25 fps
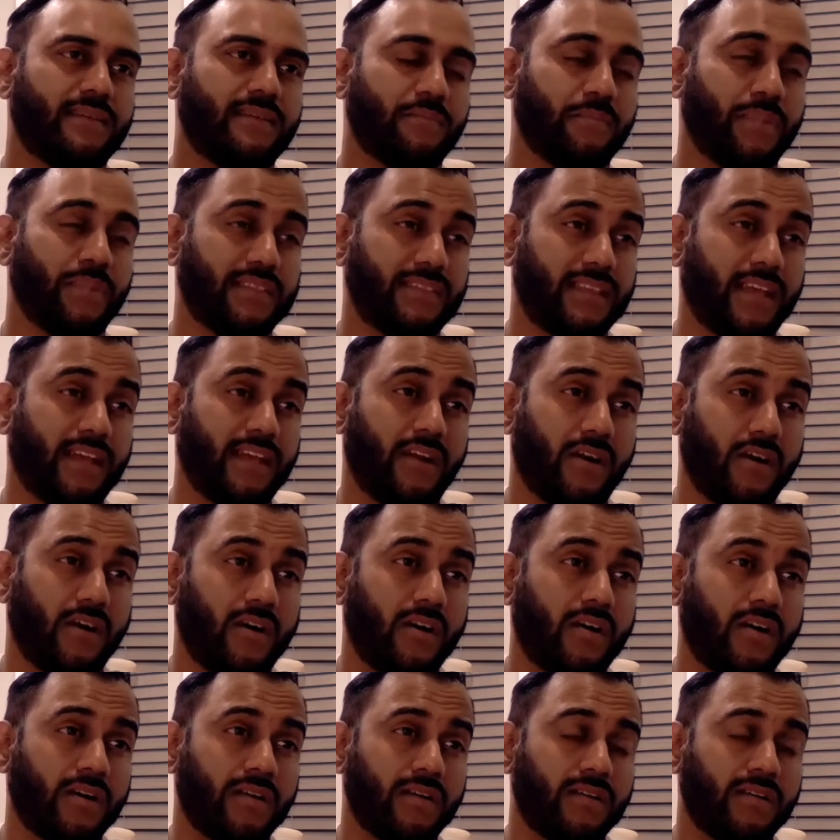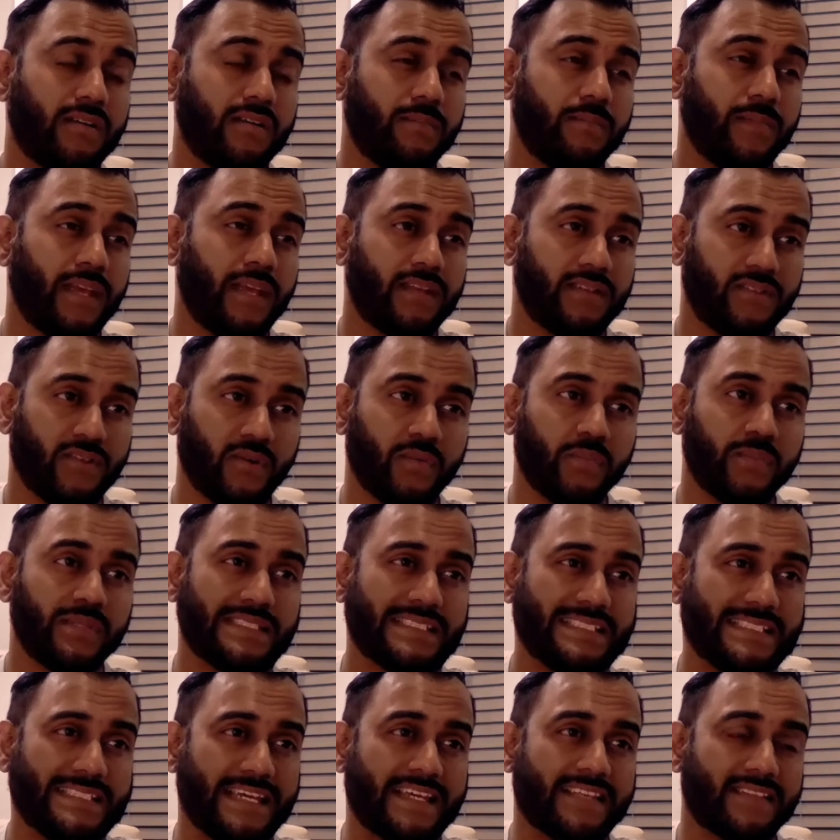But they are, make no
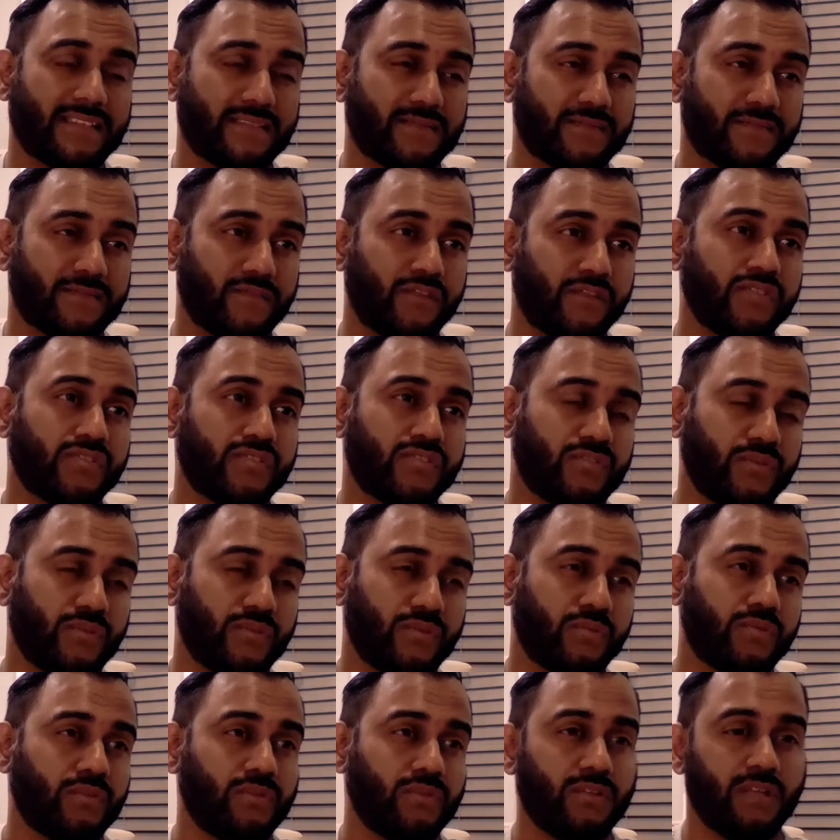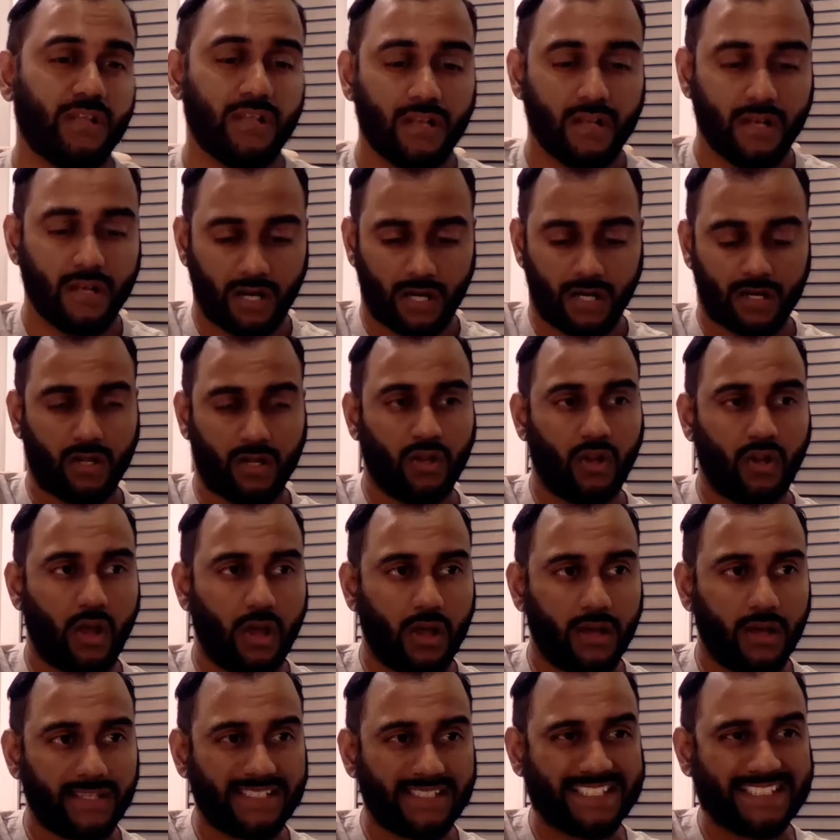mistake, the first tool on a
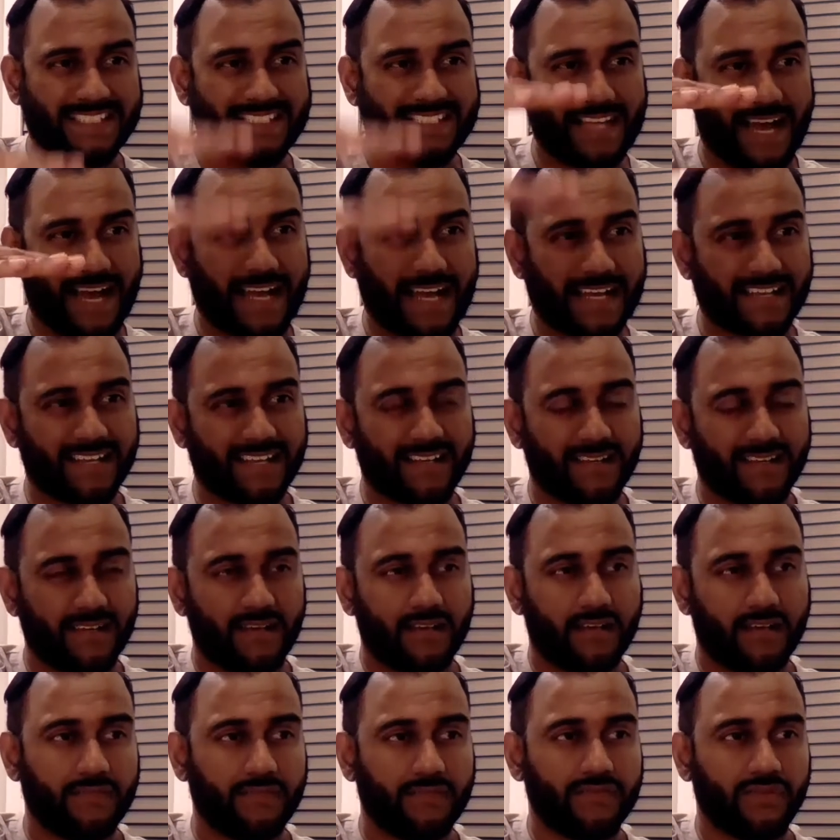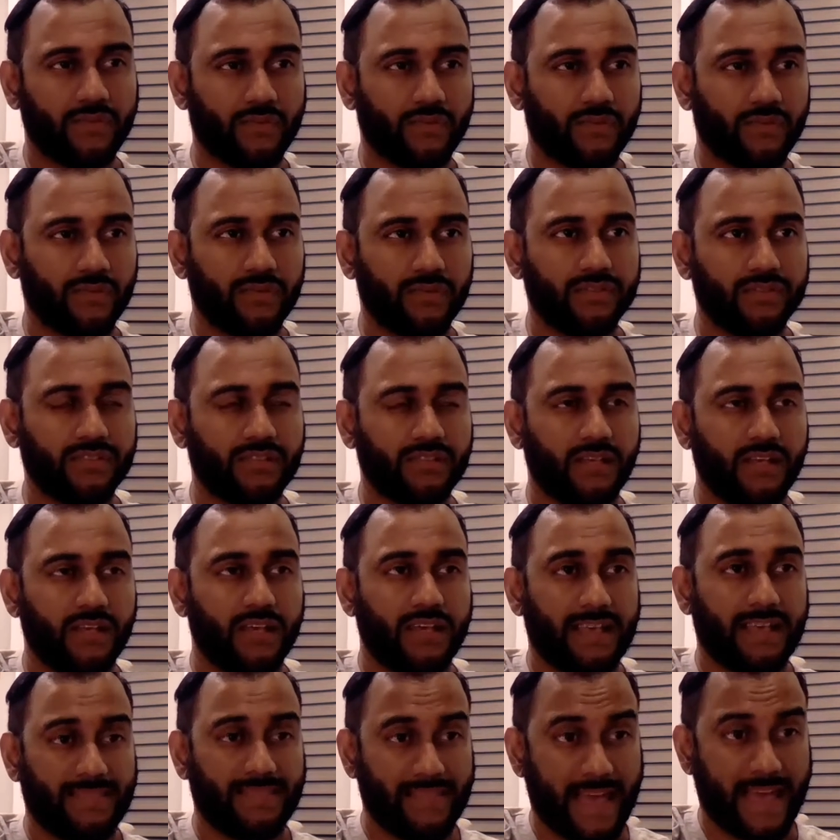long stack of tools
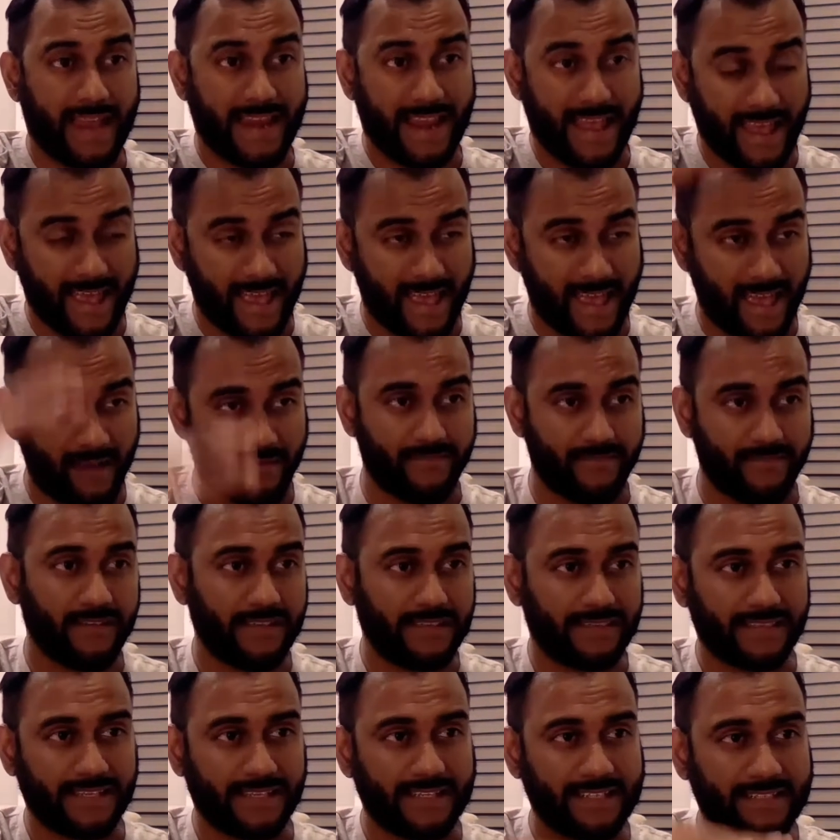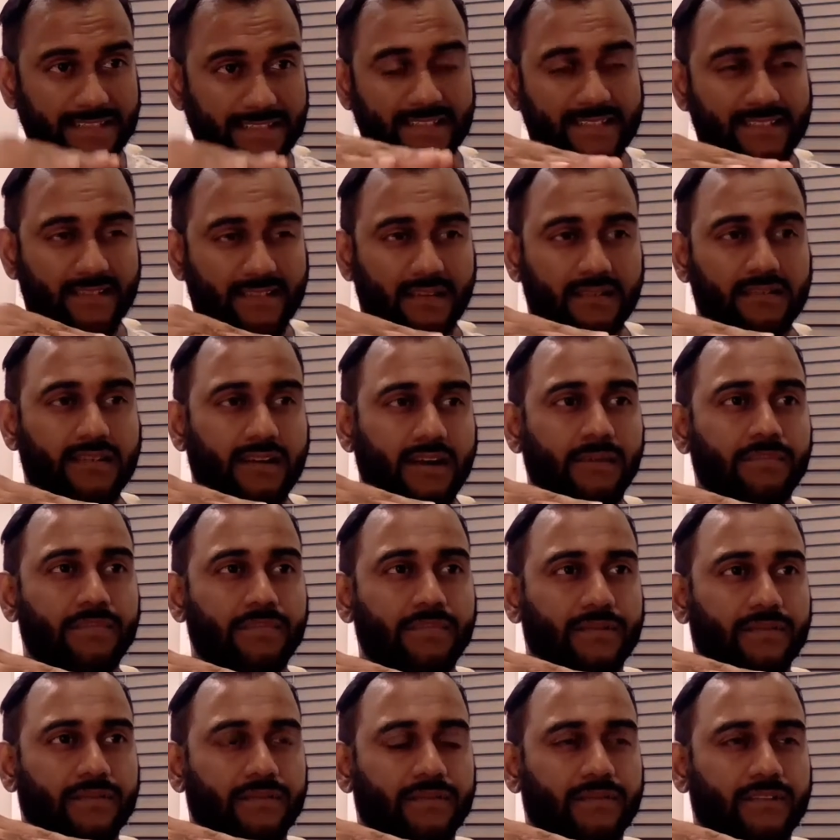that everything sits on top
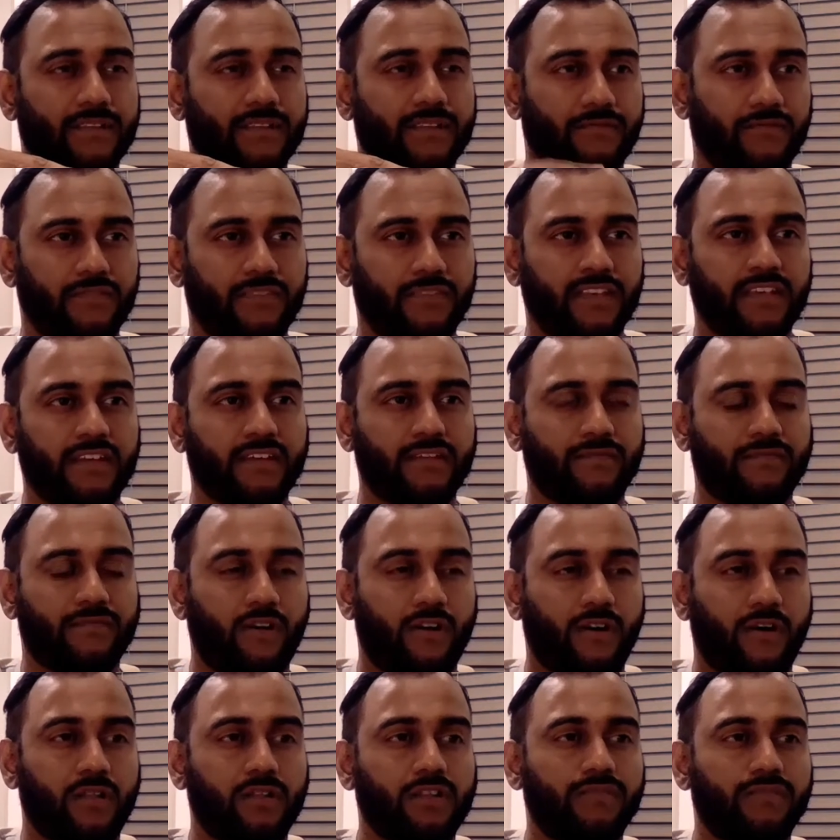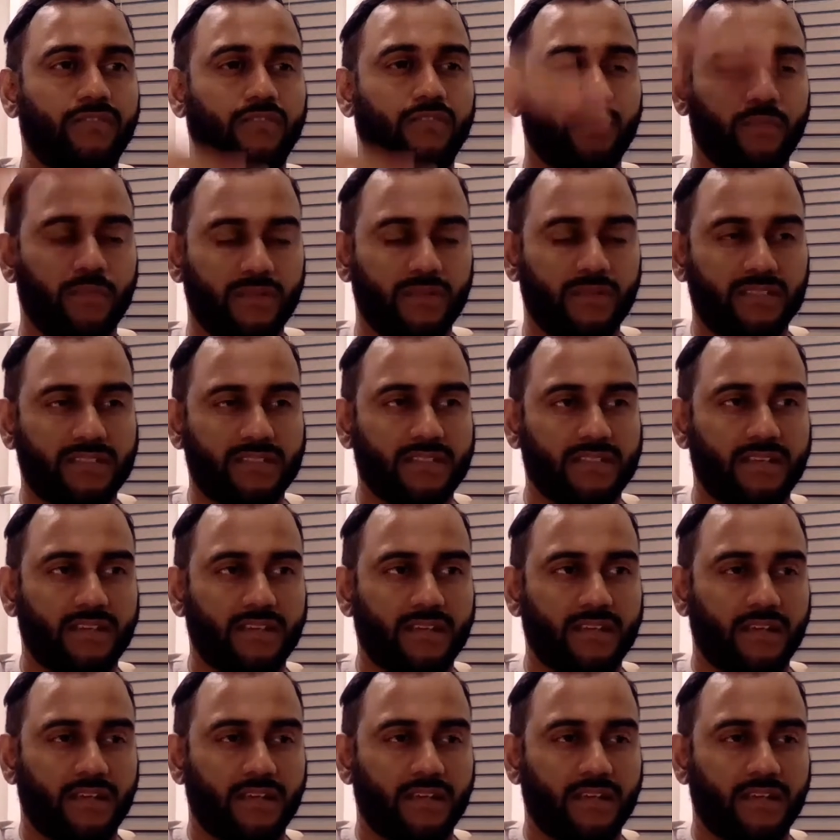of. If you think of all of humans.